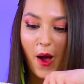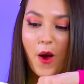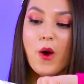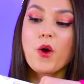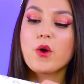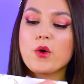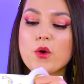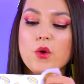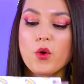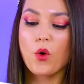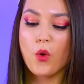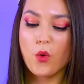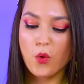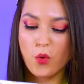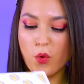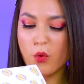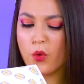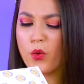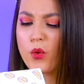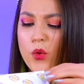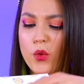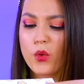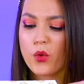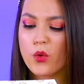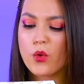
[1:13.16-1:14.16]
has to
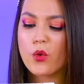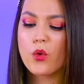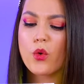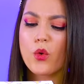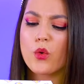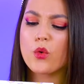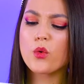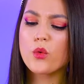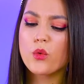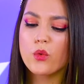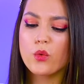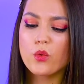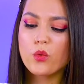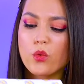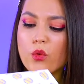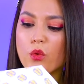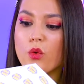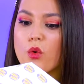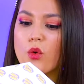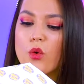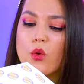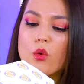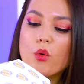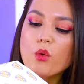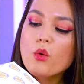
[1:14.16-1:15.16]
offer. Something
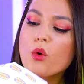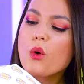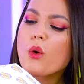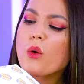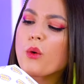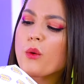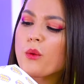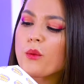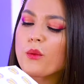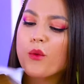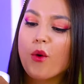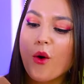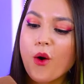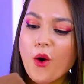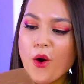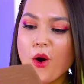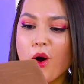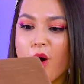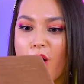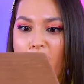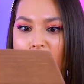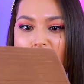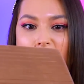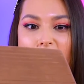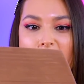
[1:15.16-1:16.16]
yummalicious!
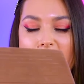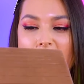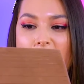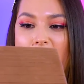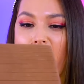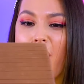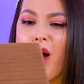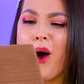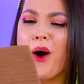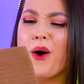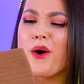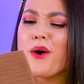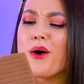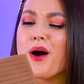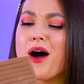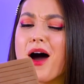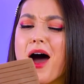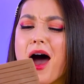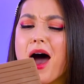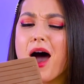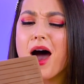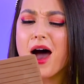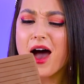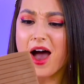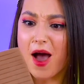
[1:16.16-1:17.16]
Go
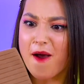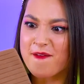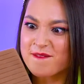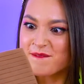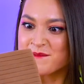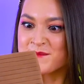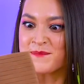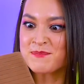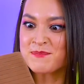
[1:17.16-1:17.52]
for it!